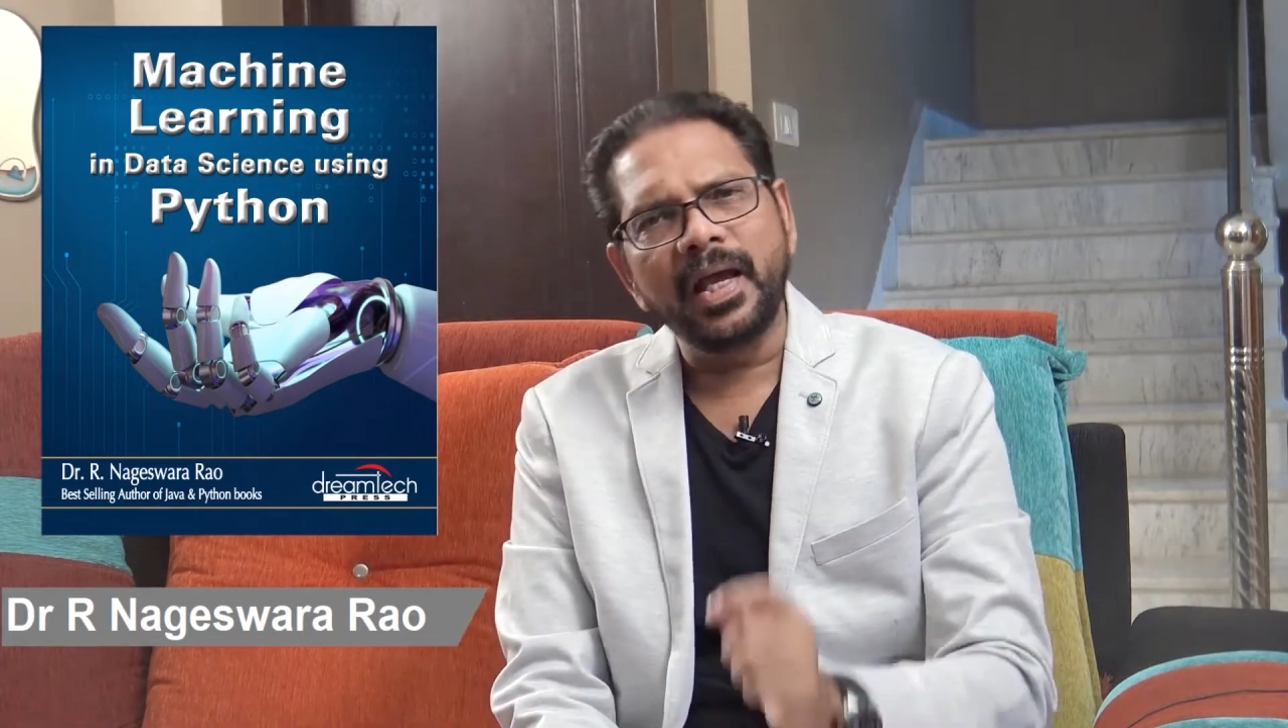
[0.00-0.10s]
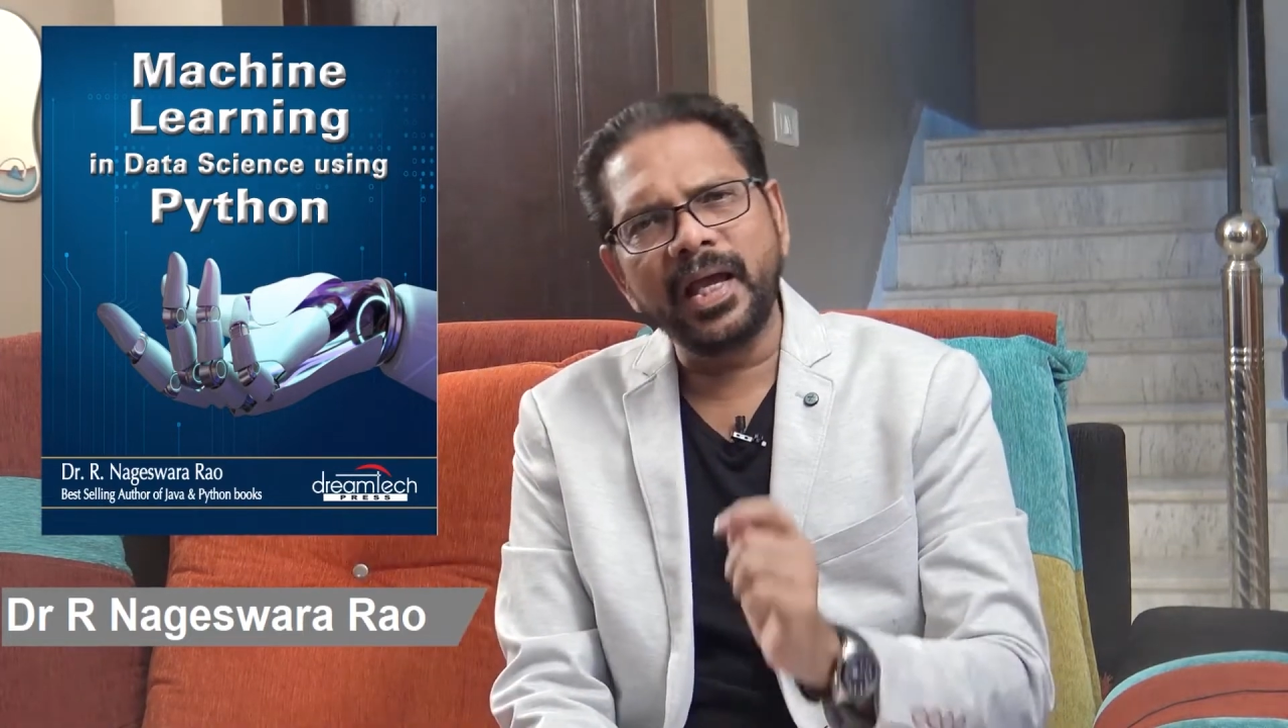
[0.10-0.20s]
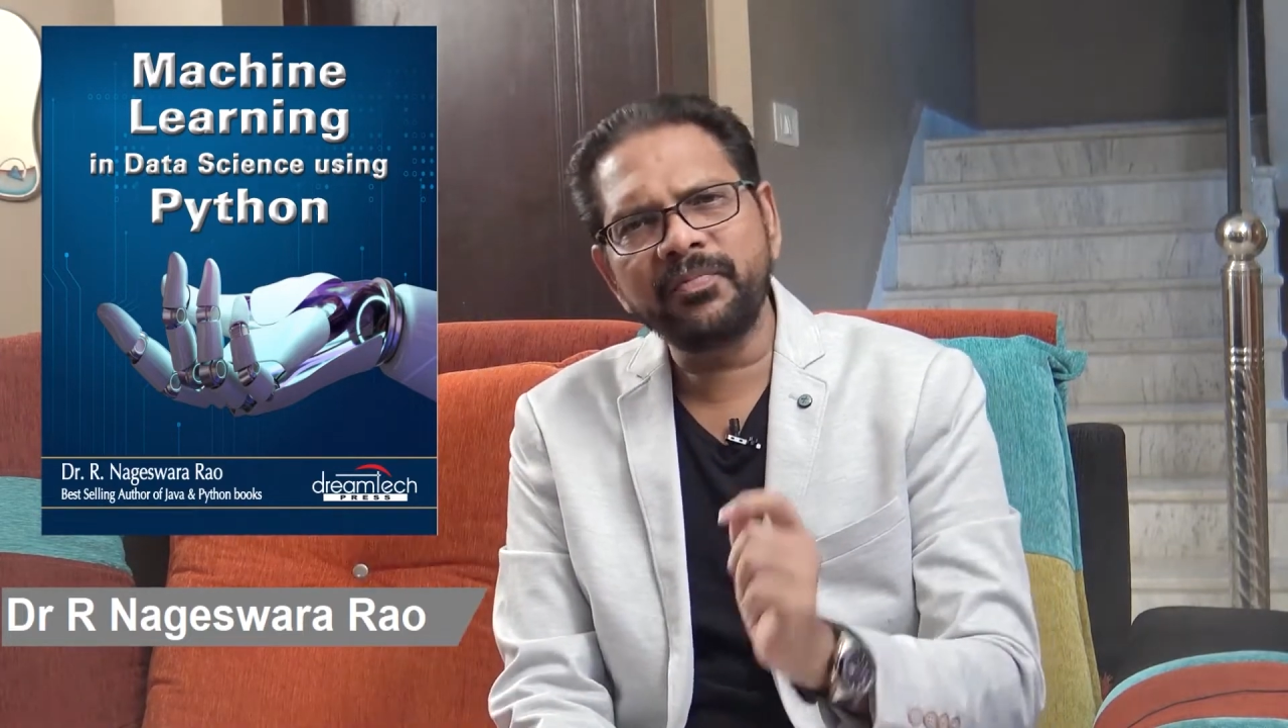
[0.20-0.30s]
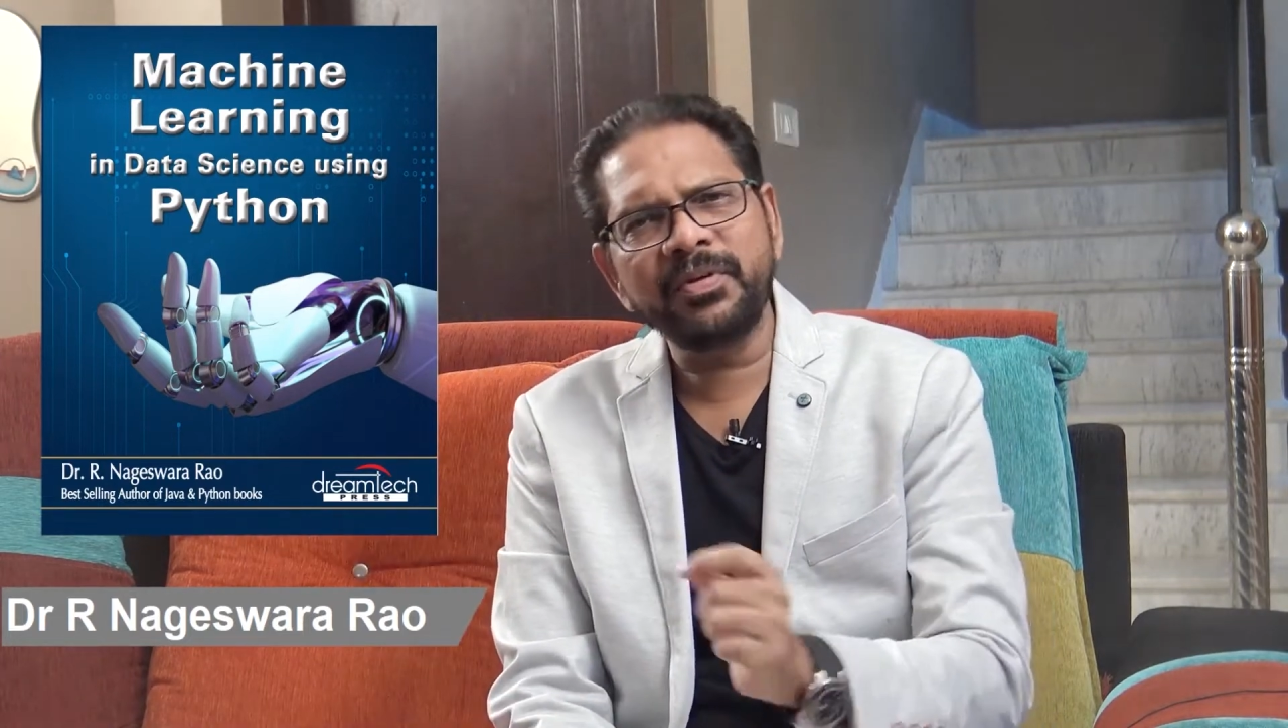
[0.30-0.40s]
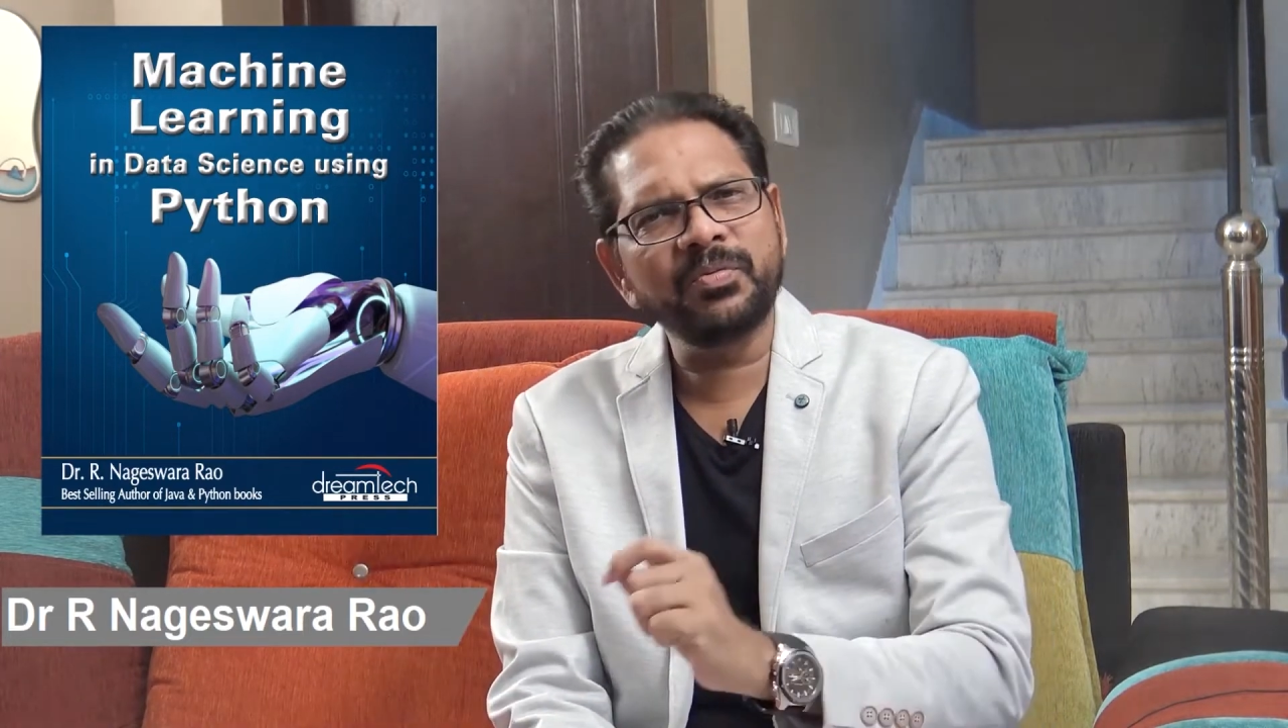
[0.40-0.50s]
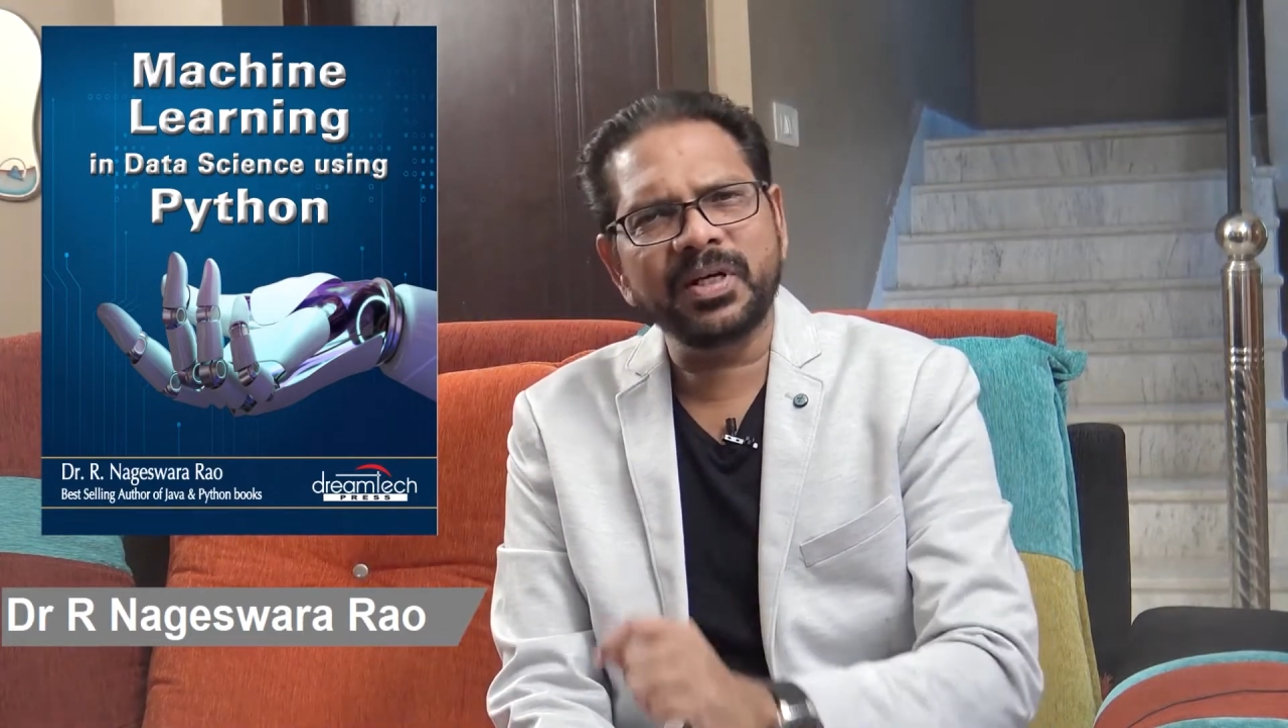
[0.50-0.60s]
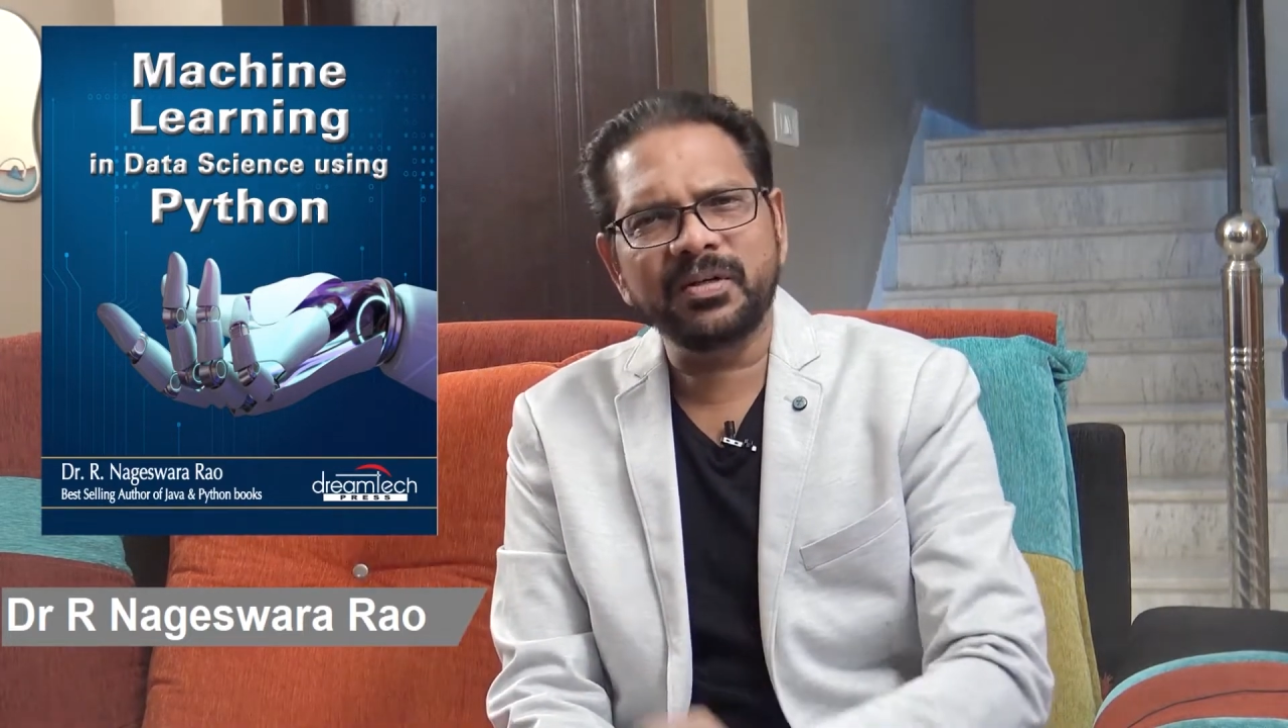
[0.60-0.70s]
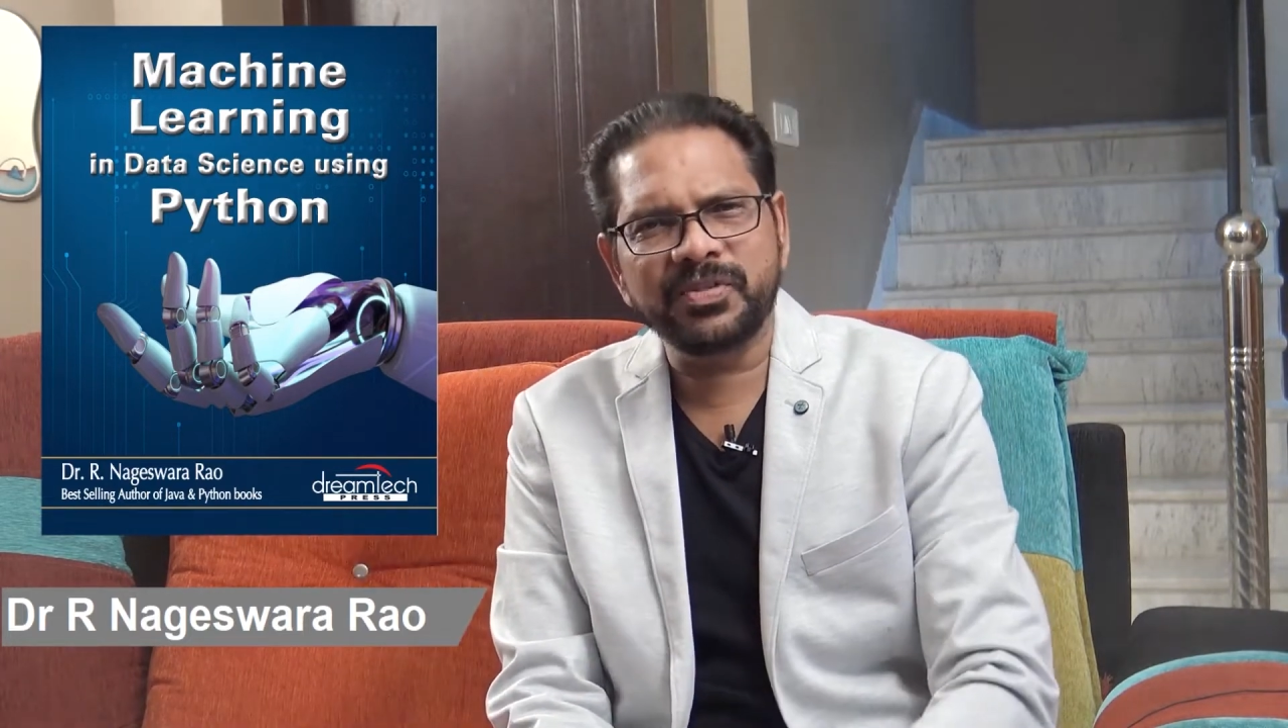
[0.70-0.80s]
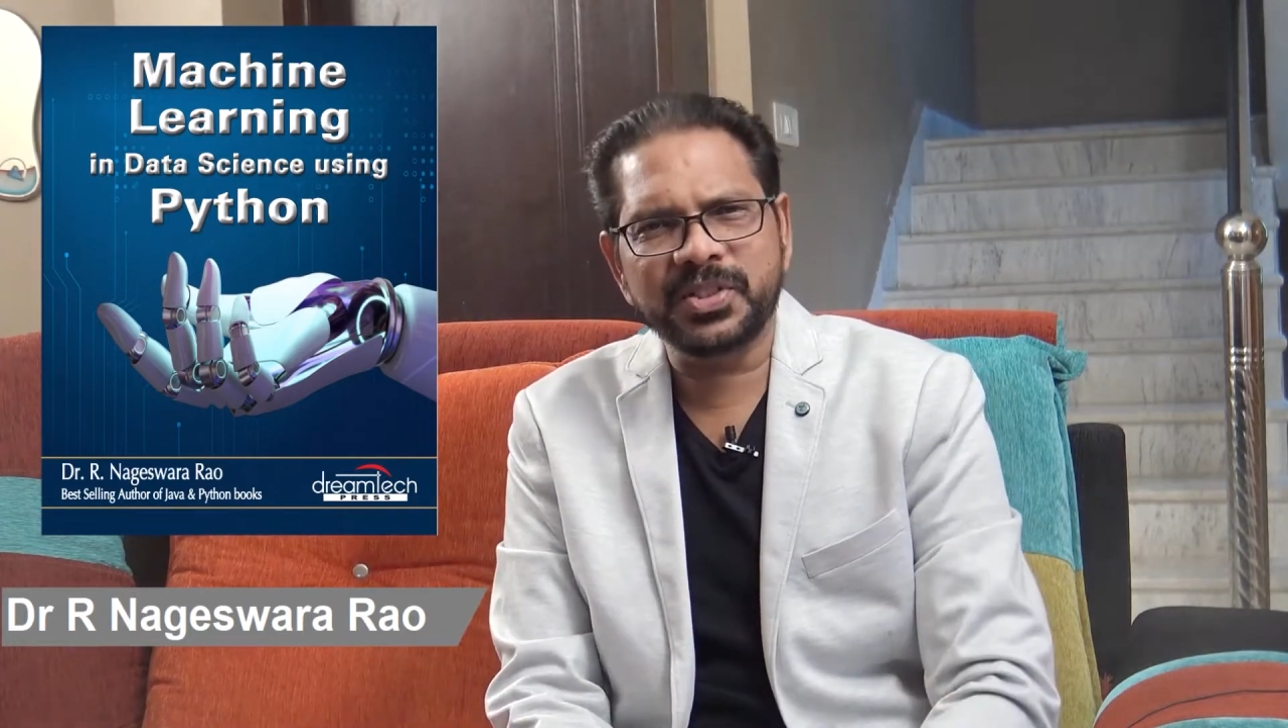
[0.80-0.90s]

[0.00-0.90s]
Every one of